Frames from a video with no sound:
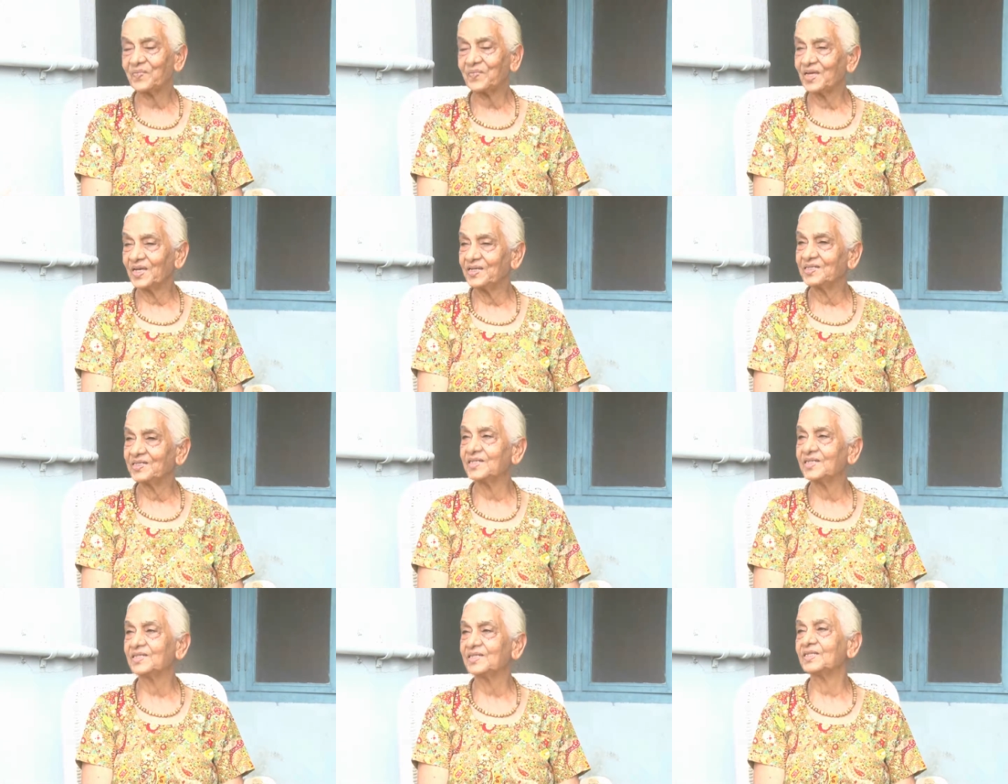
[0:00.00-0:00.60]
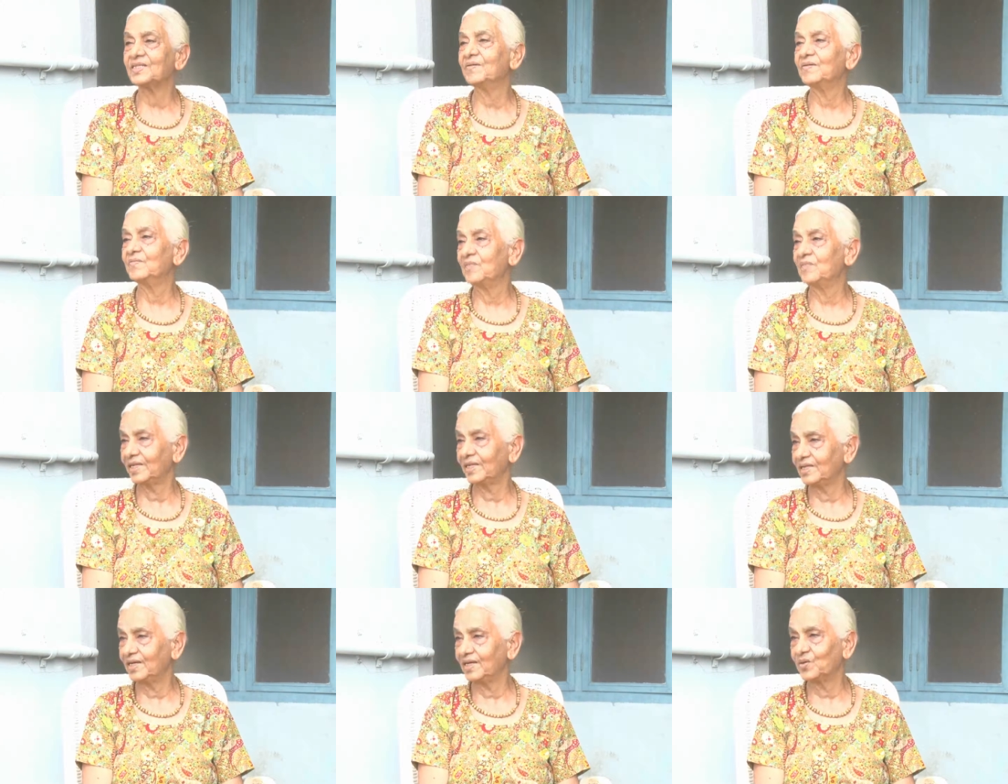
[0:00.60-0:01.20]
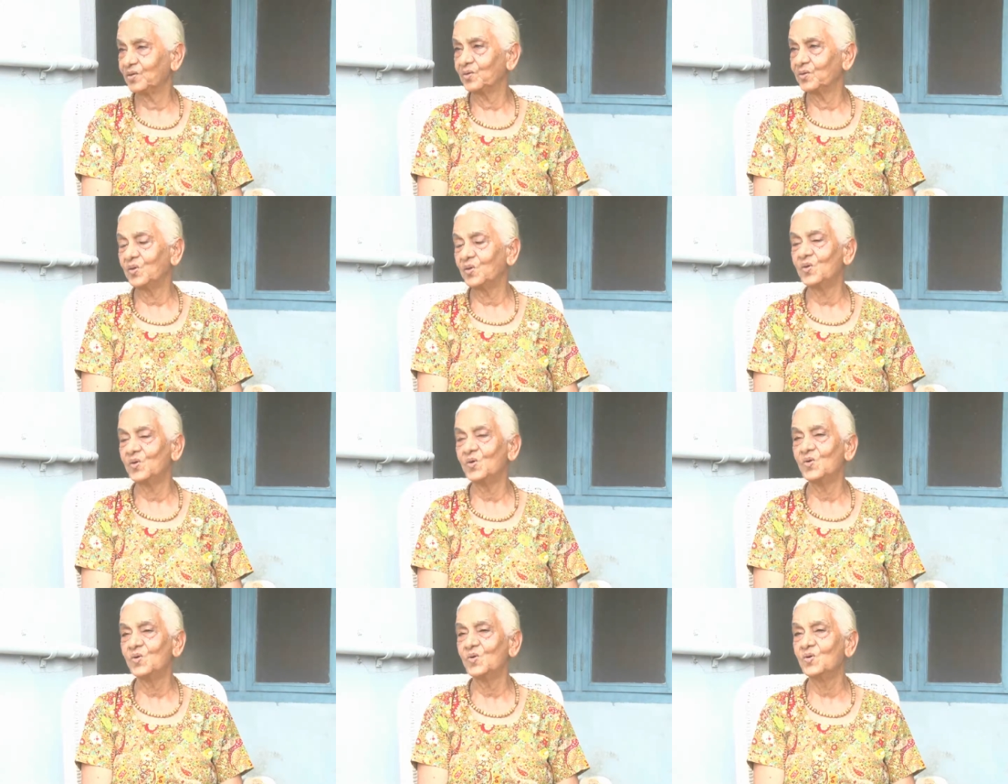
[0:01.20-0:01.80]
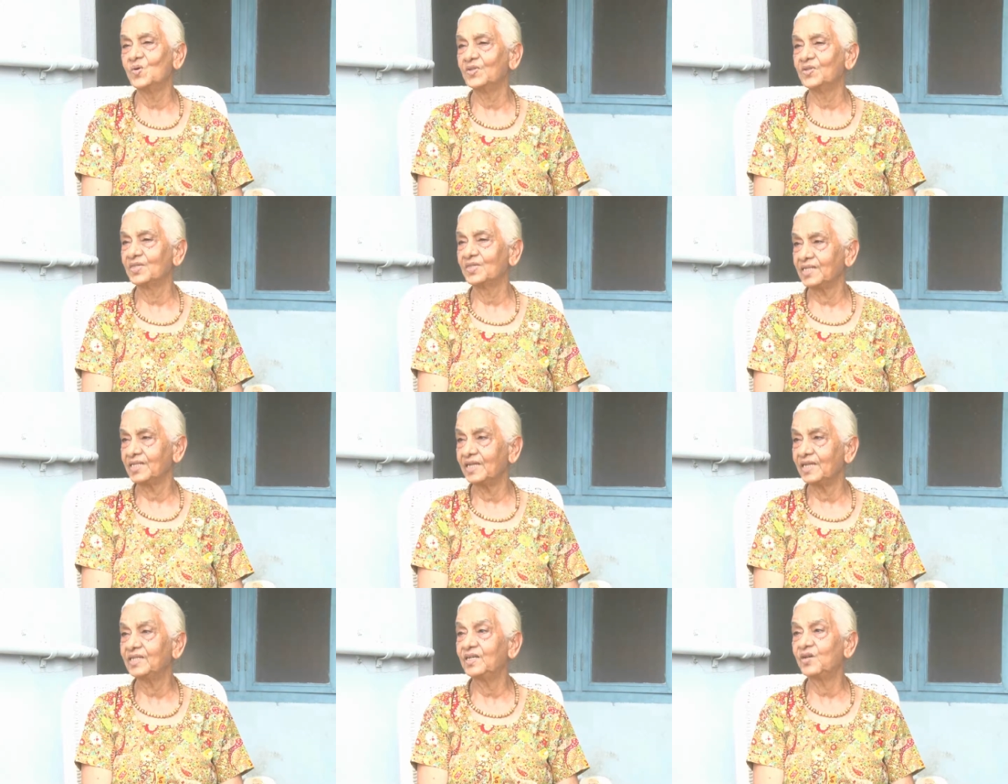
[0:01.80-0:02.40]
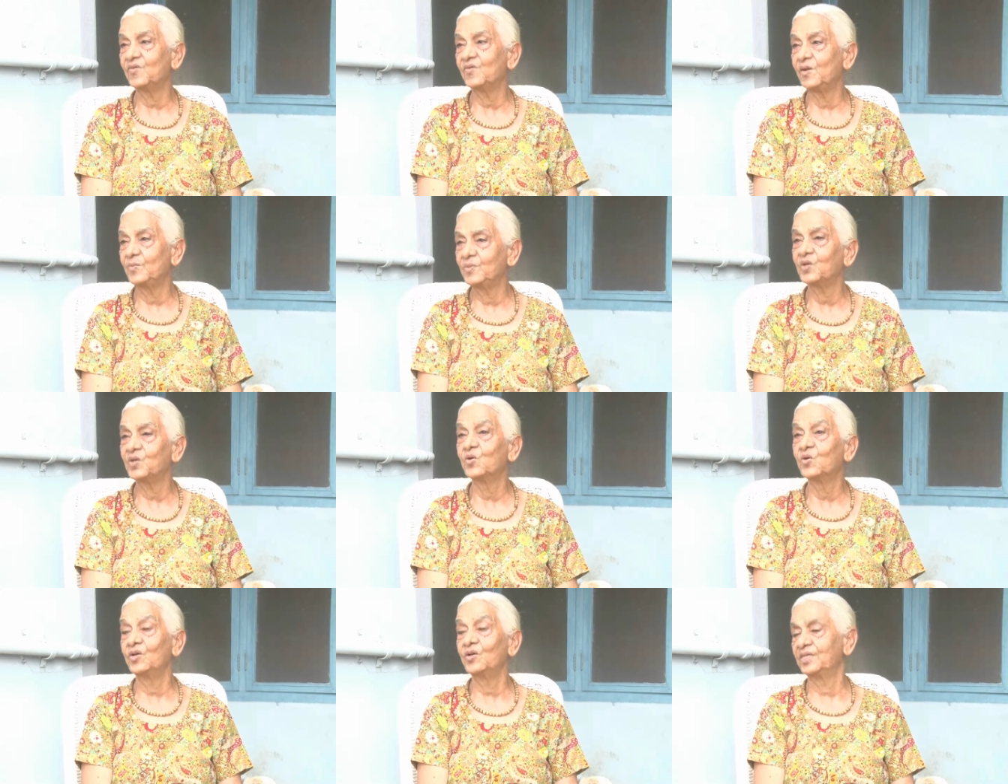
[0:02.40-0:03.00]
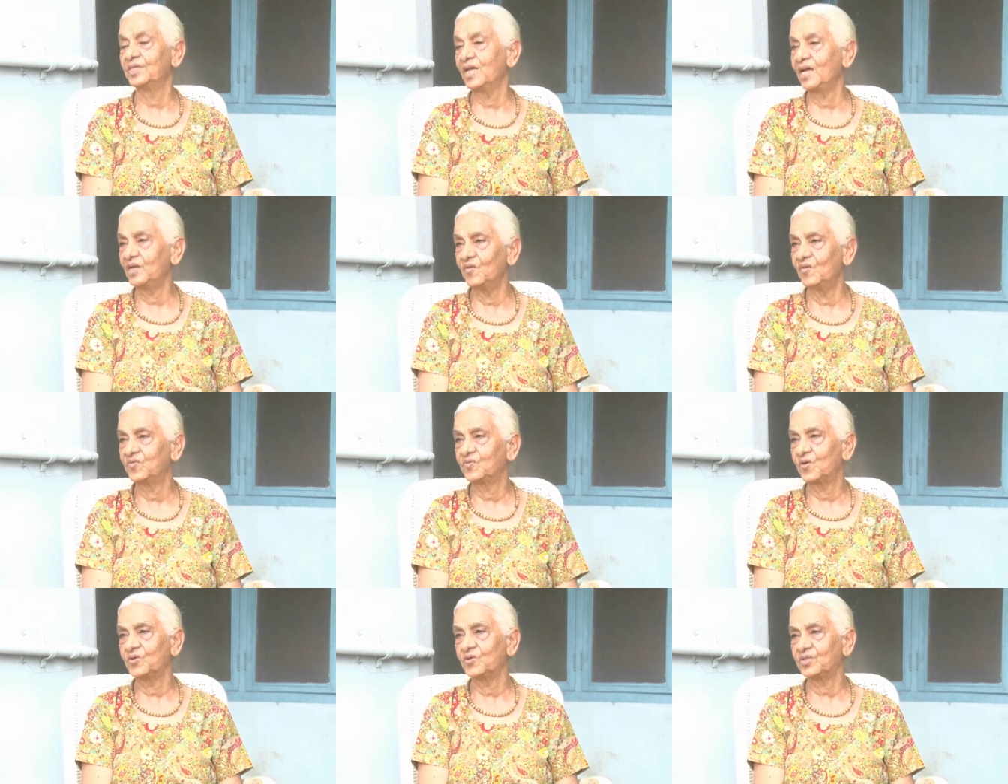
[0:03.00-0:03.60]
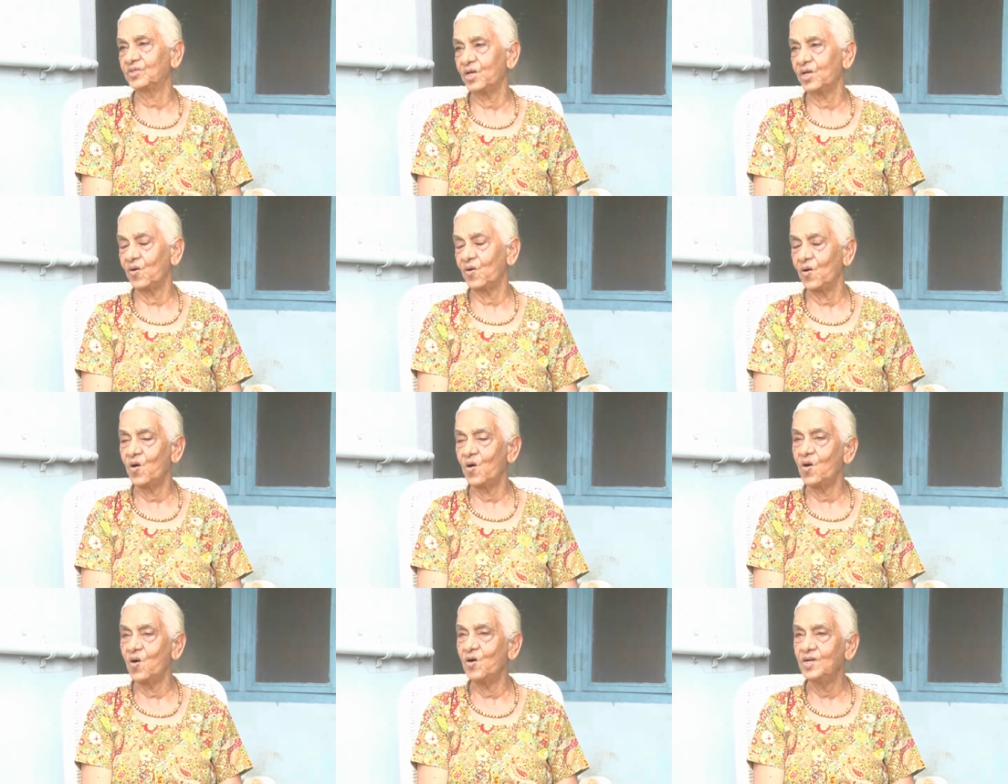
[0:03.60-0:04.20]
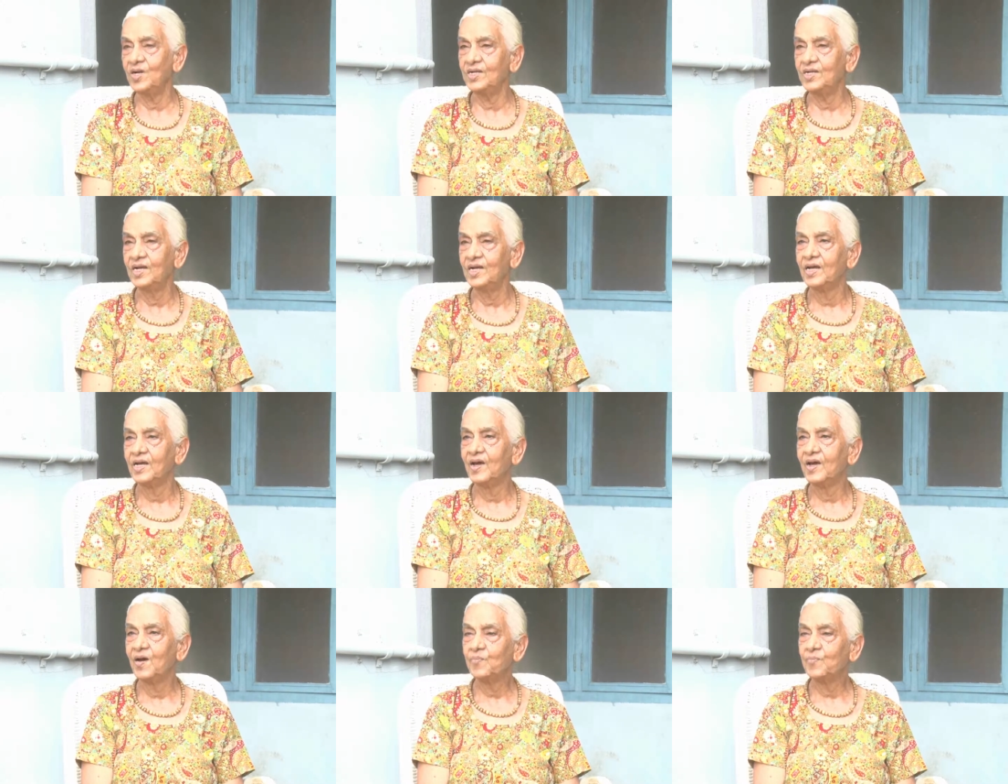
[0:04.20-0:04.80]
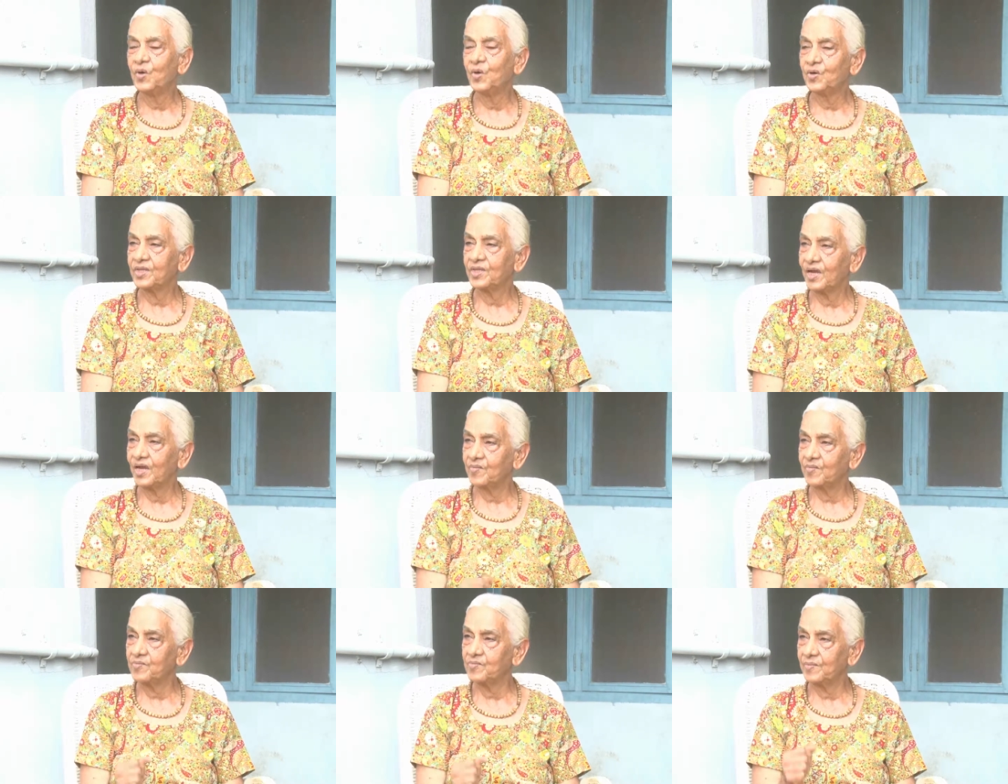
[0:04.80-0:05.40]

It is Mother who said it will be good. Then of course they all put their